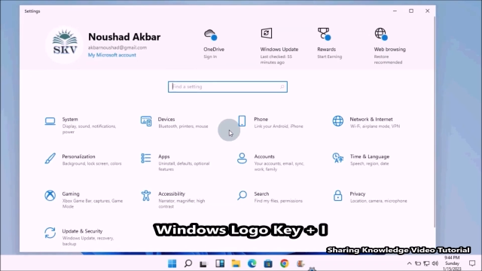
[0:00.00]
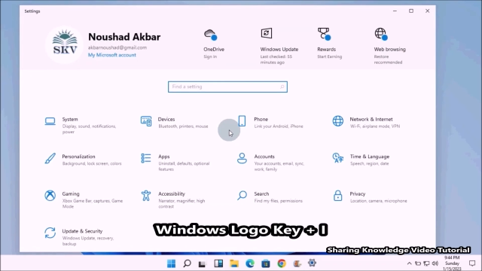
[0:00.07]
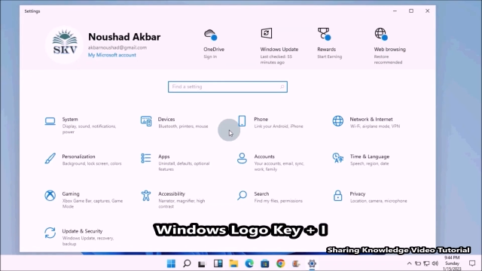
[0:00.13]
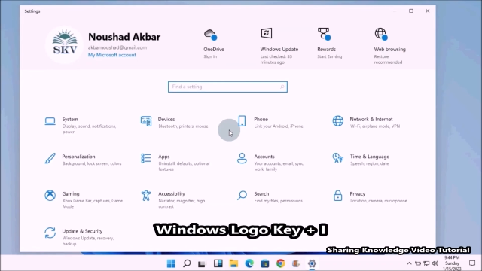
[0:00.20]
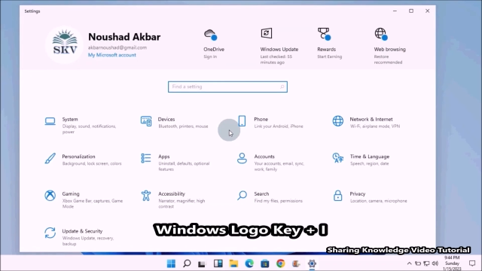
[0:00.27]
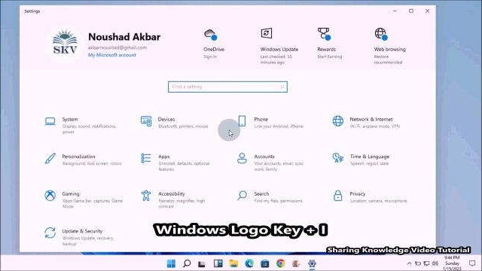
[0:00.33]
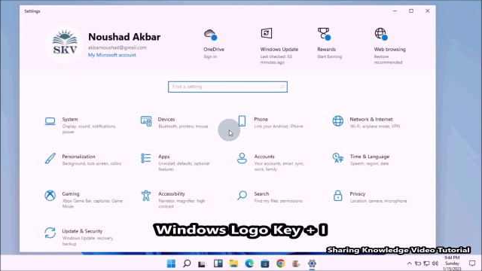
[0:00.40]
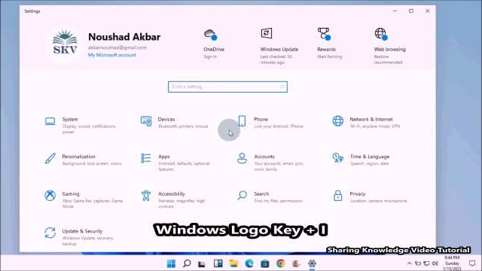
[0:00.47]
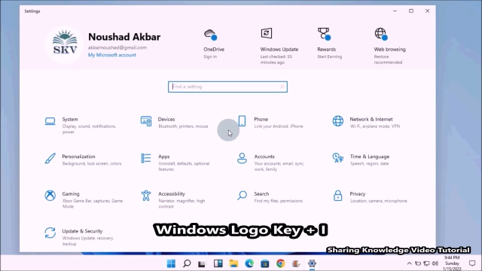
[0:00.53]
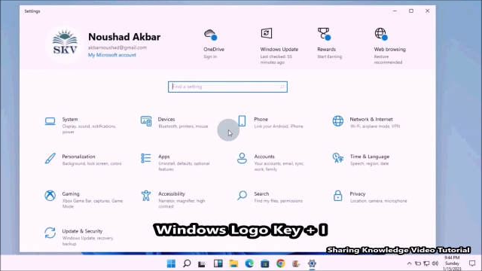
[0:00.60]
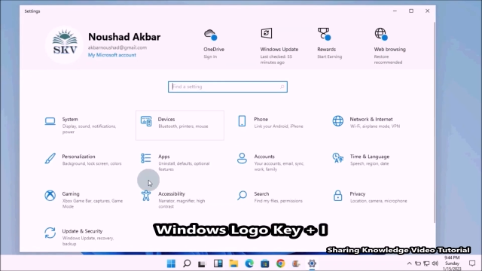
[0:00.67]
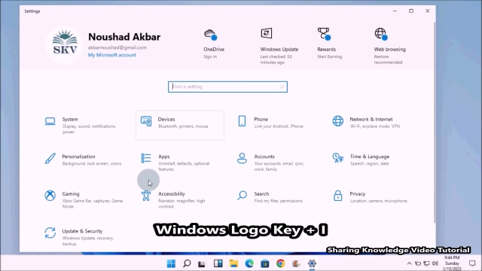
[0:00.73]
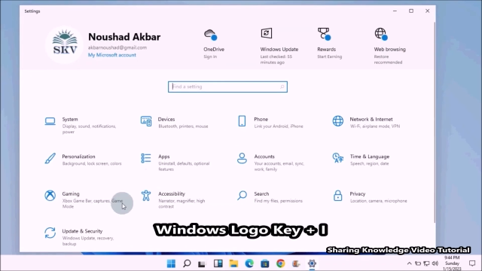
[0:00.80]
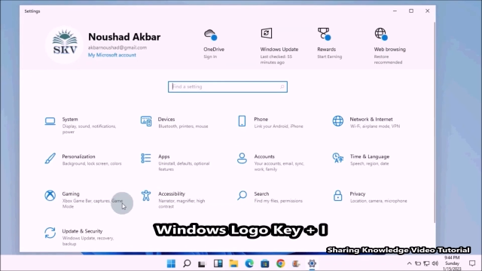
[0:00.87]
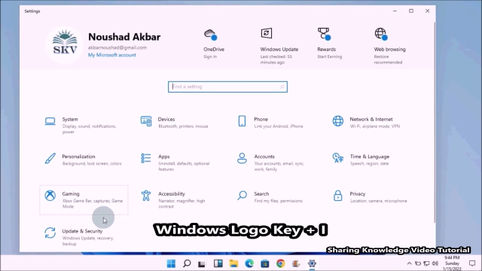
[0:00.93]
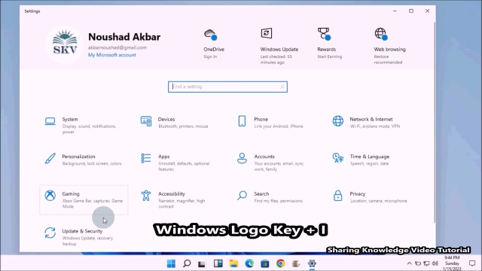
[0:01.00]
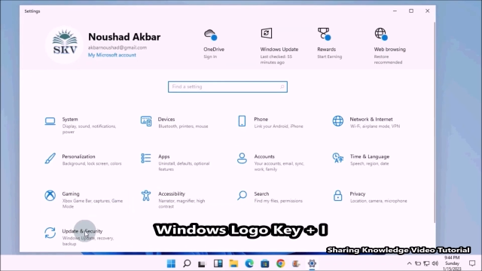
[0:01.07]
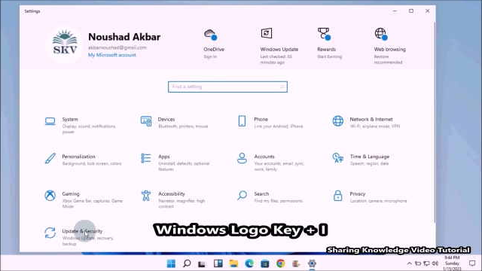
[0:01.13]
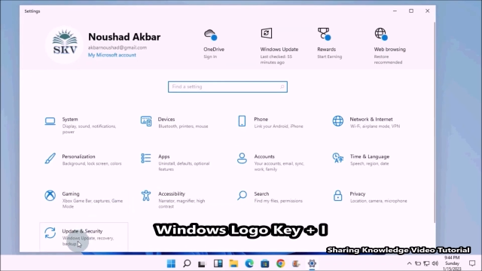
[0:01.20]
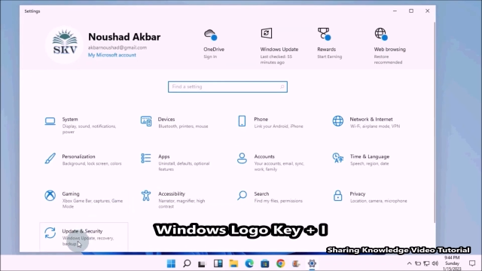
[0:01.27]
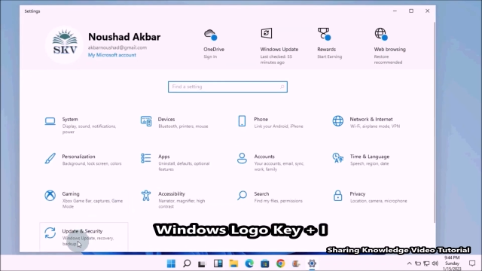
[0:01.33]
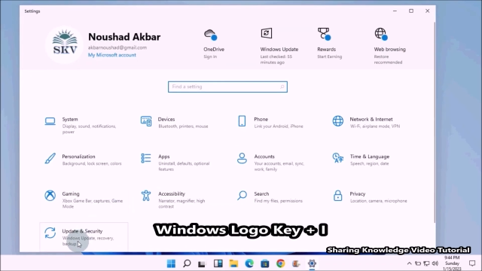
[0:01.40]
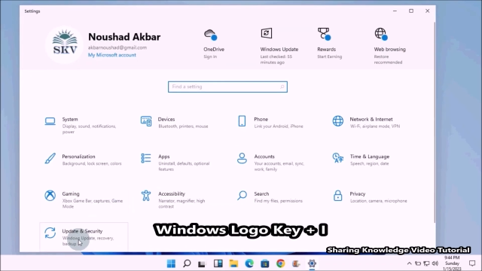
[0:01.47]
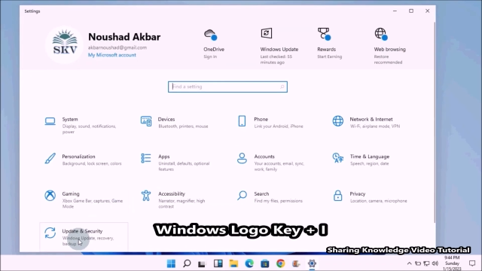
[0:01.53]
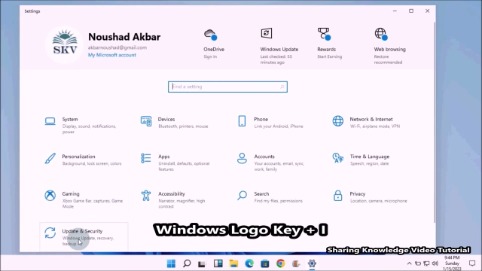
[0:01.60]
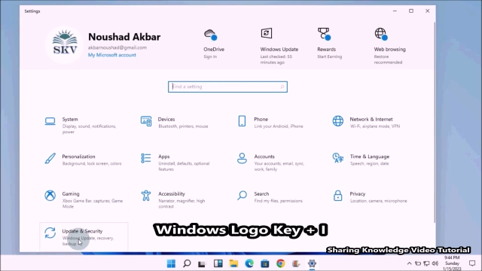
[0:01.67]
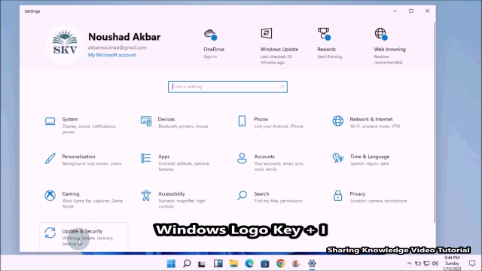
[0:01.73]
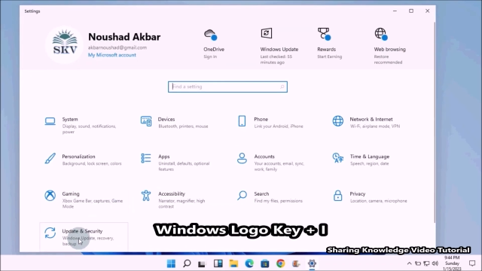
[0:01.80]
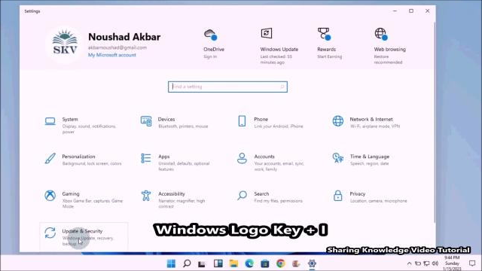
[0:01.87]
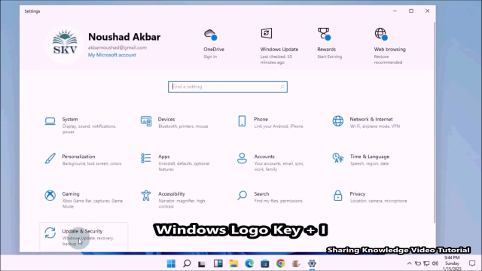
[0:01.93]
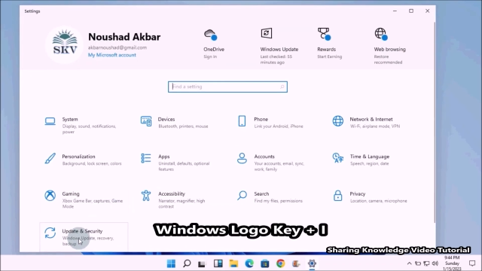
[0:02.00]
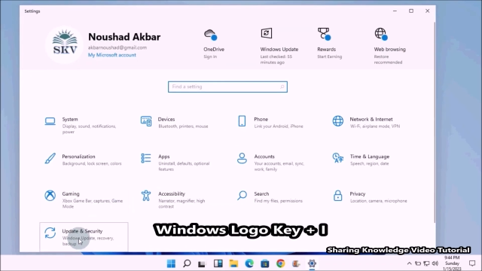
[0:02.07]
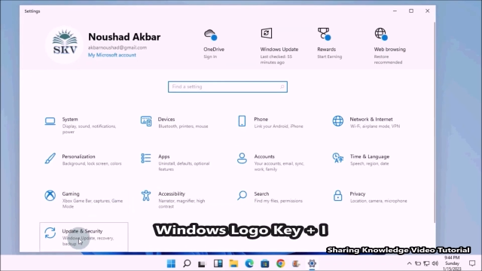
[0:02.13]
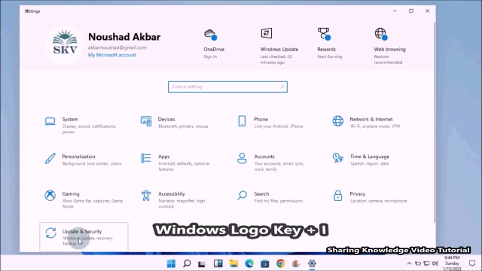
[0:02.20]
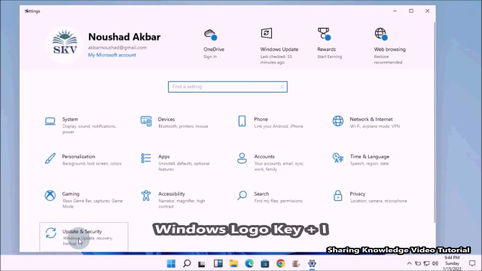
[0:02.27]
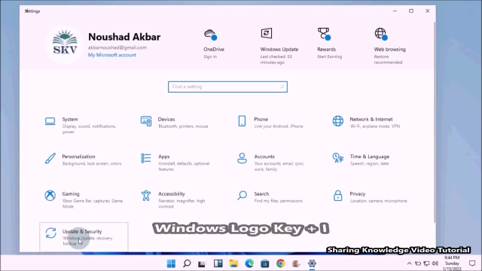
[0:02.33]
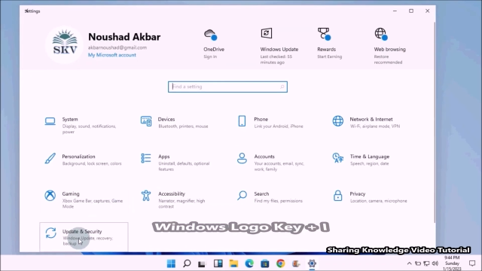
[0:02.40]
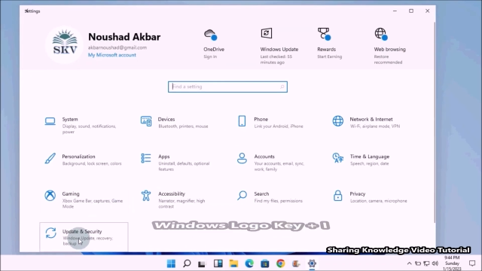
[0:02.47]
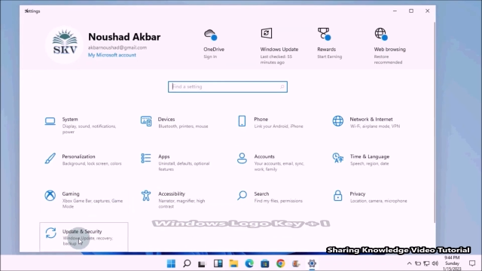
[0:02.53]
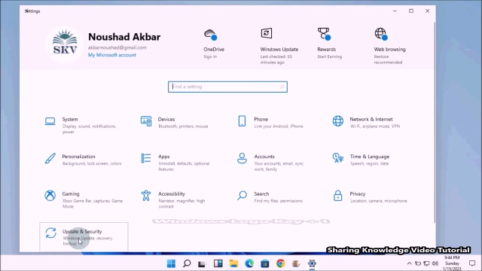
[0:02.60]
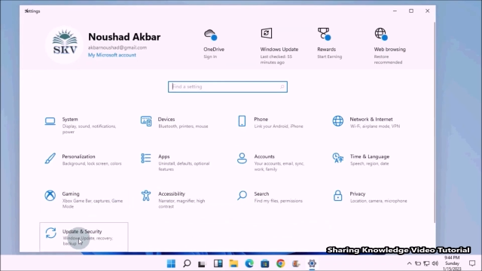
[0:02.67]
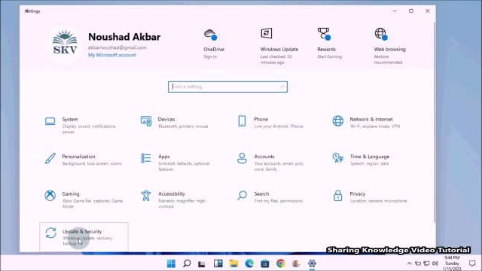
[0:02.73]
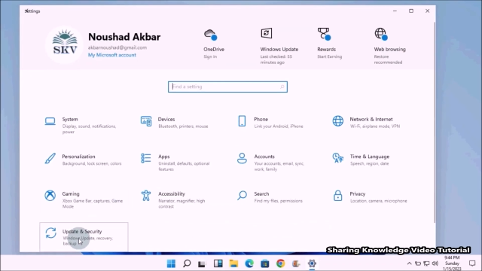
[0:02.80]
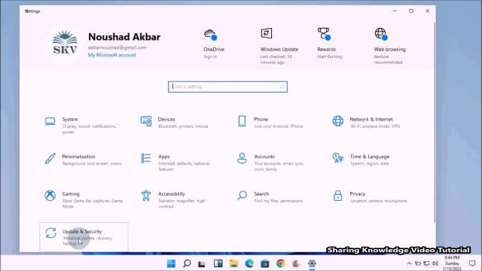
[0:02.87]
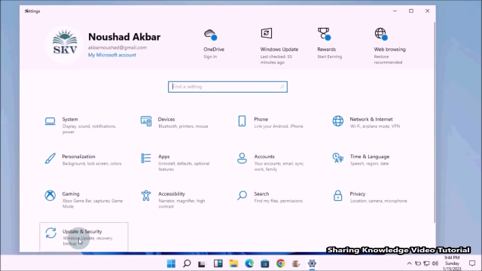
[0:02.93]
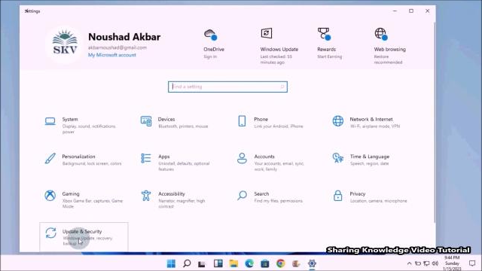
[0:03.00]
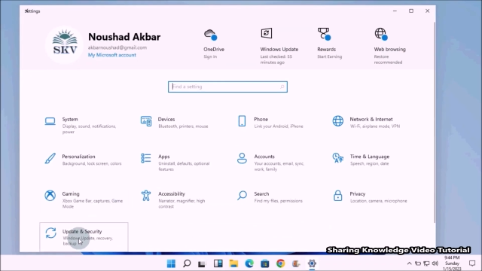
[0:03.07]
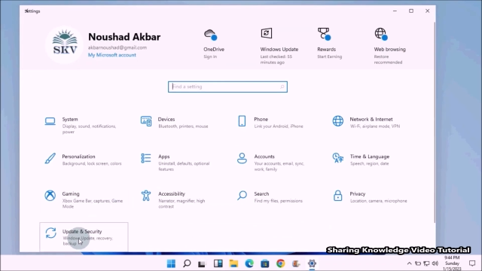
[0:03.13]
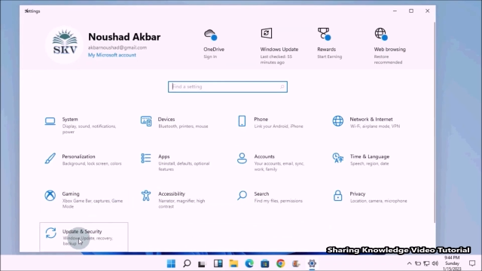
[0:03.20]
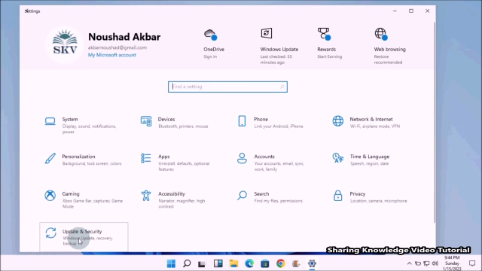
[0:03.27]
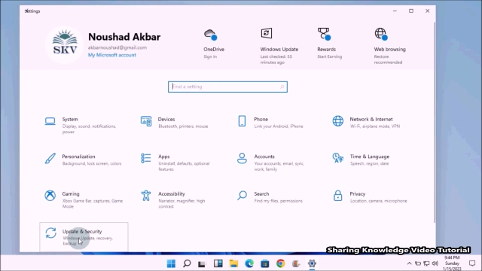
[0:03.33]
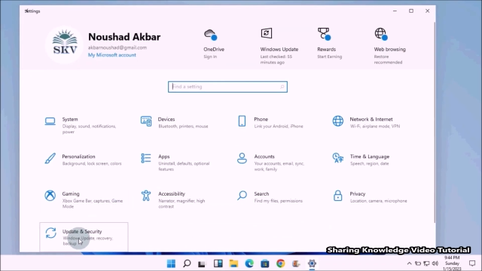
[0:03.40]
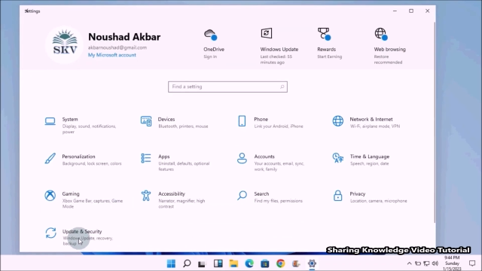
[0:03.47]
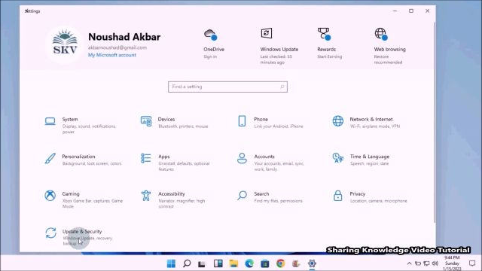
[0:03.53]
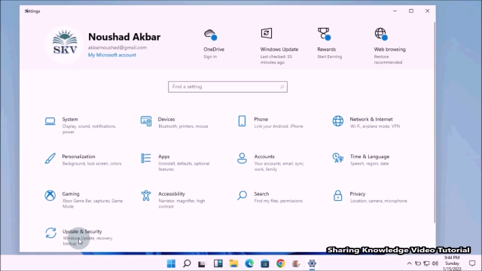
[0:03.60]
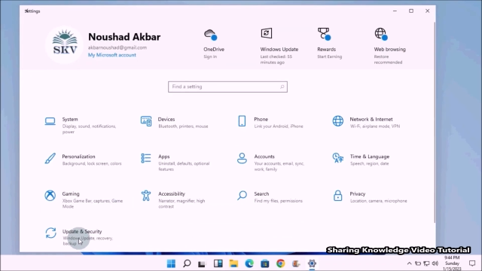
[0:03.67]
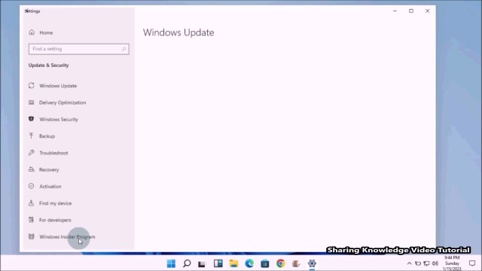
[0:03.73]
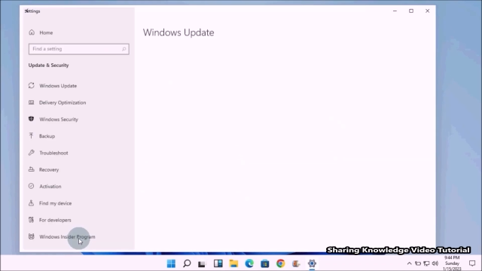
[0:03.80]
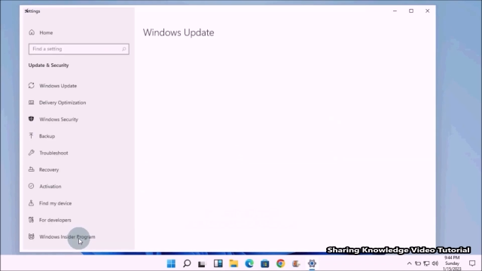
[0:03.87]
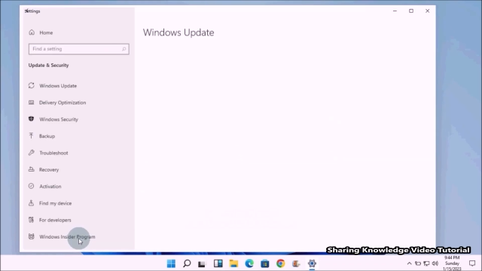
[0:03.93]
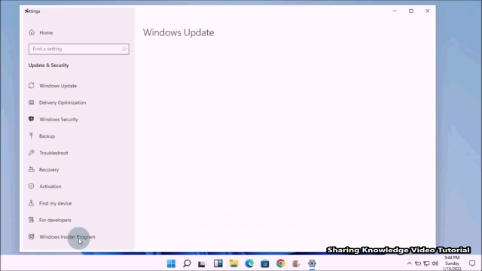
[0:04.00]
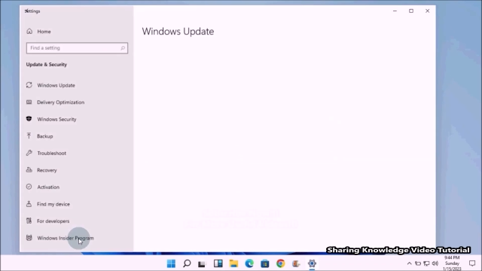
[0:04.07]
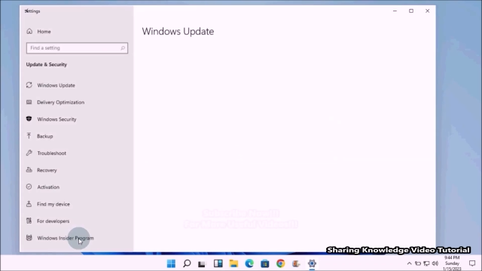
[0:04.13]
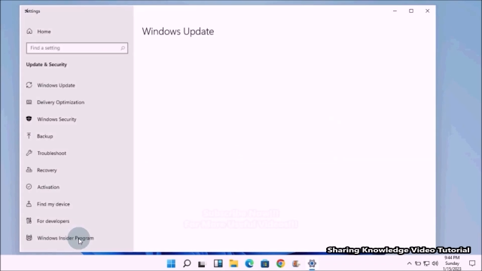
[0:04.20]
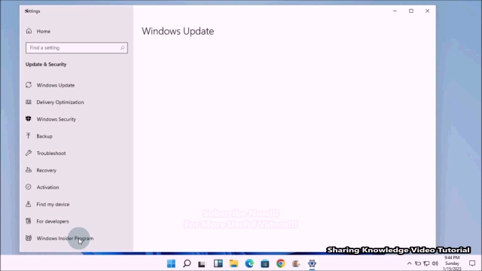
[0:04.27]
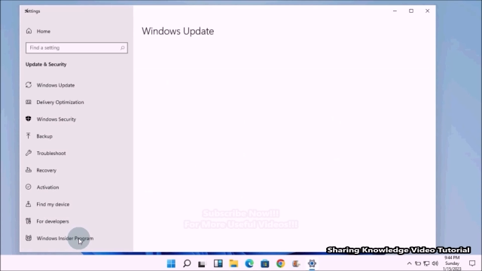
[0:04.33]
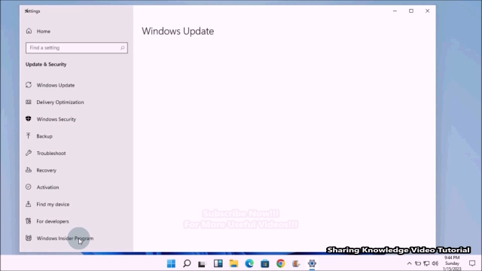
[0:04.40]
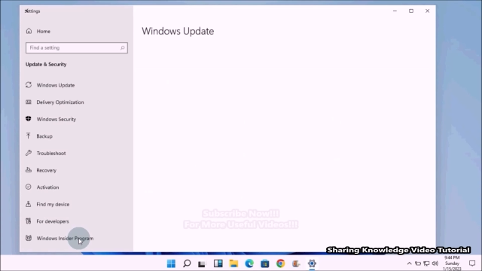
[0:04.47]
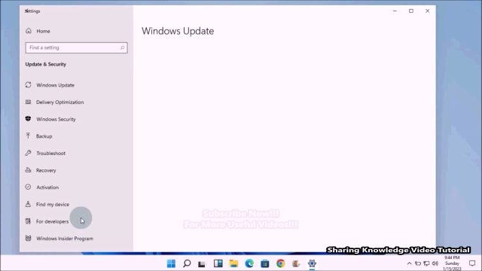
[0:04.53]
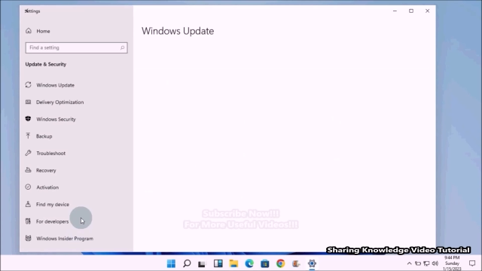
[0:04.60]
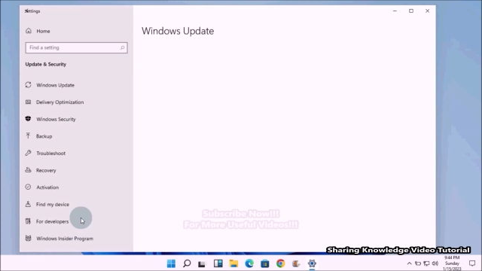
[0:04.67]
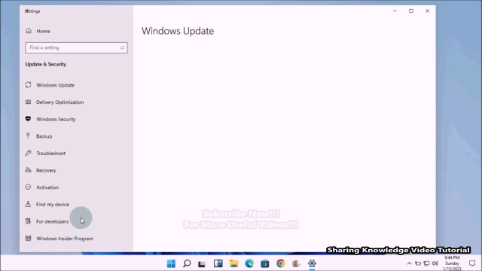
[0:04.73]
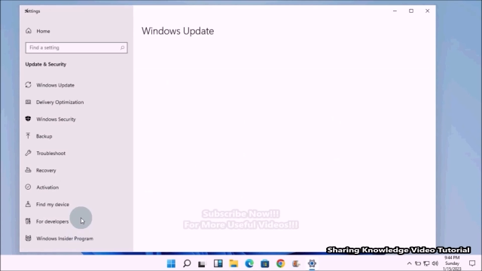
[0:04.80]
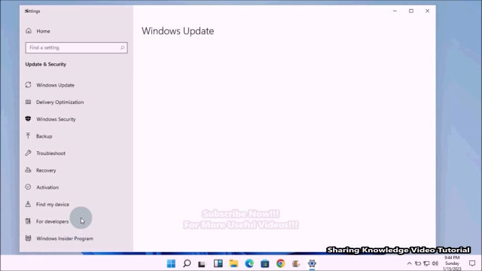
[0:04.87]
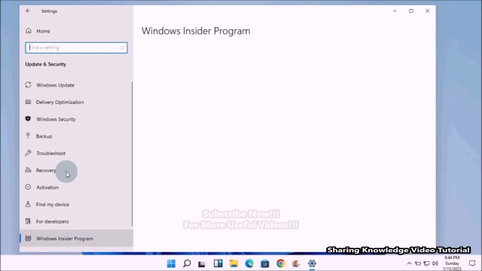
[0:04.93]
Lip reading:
(no speaker visible)